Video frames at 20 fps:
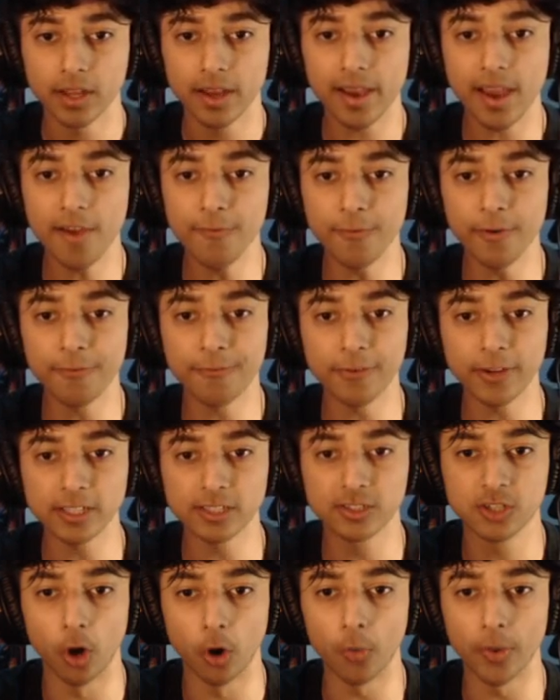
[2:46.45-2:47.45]

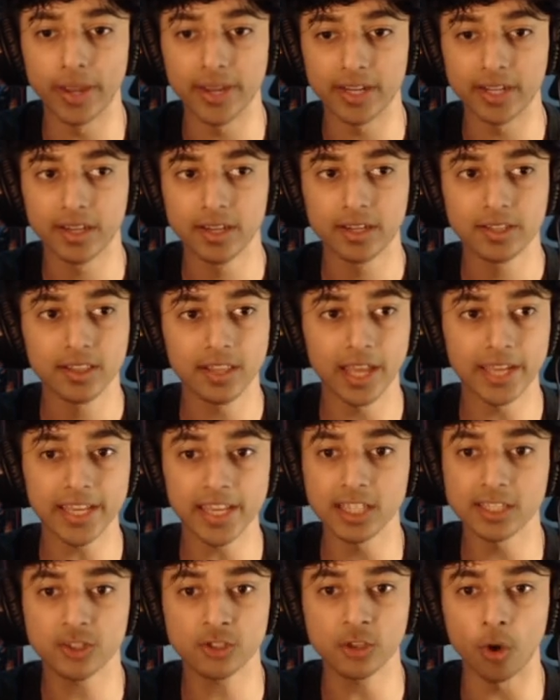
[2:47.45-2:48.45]
Everything's going. Like,
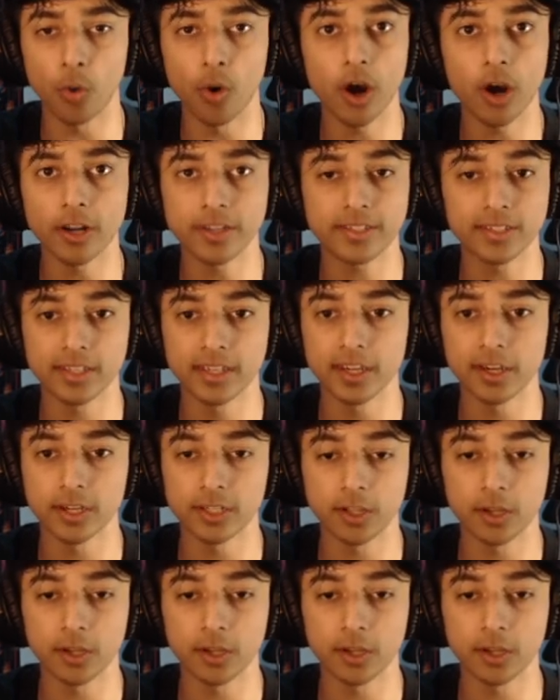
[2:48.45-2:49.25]
it's so hard to hear.